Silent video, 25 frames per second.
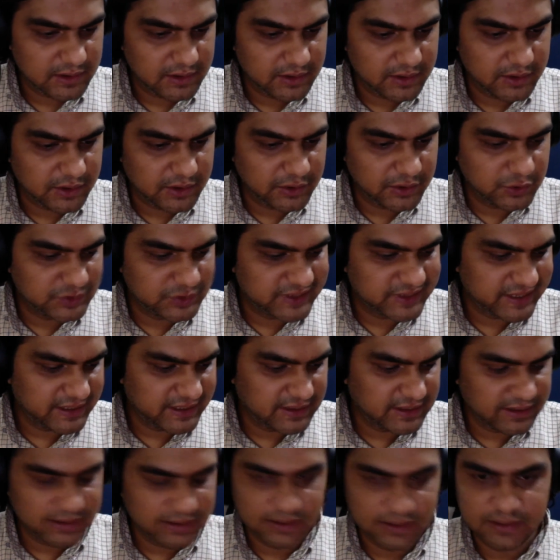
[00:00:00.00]
You can use
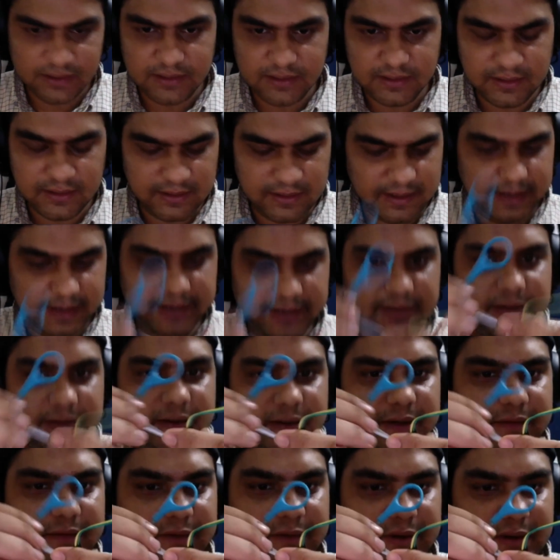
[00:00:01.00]
anything, like
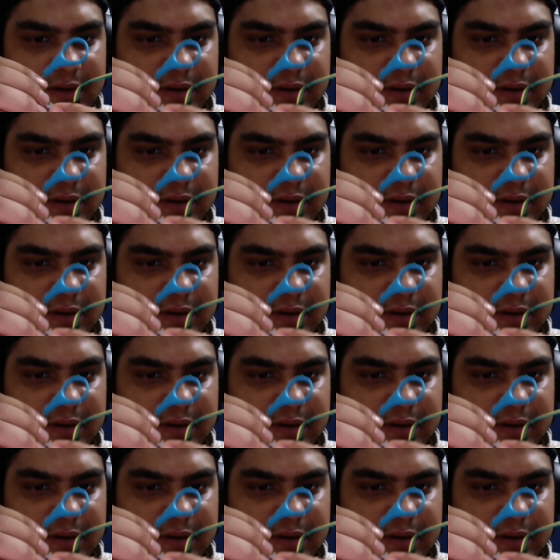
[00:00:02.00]
even